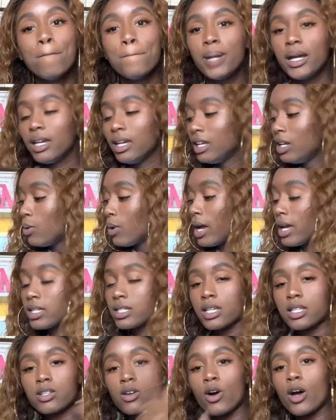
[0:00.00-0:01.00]
But
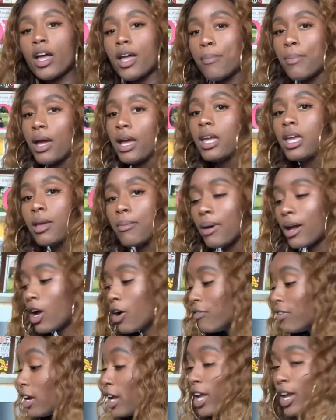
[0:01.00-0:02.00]
anyways, let's go ahead back and get back
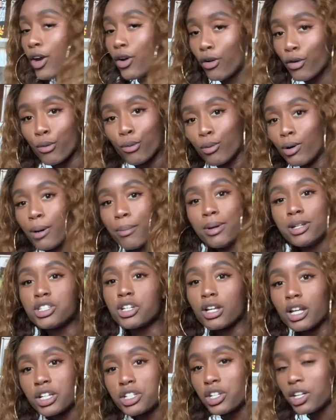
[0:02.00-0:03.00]
over here. Ooh, I bet
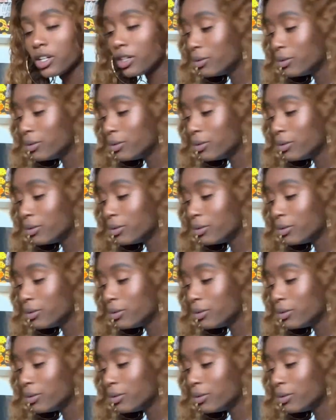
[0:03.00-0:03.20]
y'all like shit